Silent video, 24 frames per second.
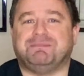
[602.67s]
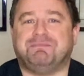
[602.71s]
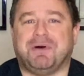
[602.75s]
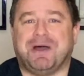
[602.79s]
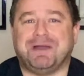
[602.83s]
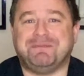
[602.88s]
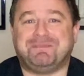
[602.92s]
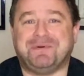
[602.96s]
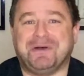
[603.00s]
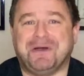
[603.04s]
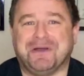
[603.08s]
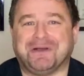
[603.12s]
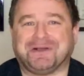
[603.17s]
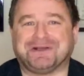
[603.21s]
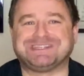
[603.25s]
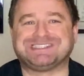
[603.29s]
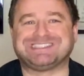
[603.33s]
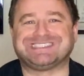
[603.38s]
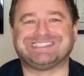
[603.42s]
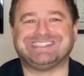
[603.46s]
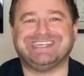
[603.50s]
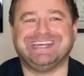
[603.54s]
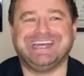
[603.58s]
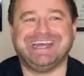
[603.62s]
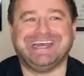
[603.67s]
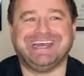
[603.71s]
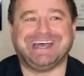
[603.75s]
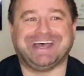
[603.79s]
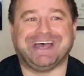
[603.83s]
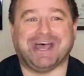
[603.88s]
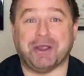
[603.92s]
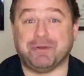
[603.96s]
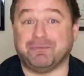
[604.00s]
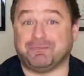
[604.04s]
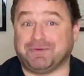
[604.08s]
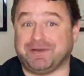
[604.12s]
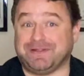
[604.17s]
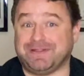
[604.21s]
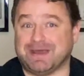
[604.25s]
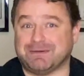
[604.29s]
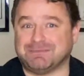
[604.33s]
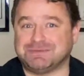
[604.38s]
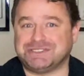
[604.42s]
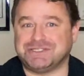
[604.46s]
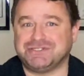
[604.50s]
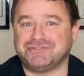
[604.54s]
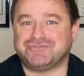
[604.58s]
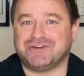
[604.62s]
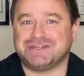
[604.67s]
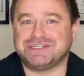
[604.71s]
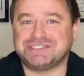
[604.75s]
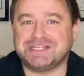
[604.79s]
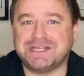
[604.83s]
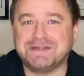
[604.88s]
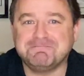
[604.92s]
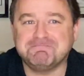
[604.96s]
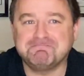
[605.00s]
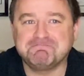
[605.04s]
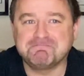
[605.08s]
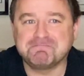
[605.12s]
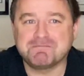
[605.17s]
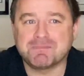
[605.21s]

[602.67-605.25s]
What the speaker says: in my books. Hopefully that was interesting.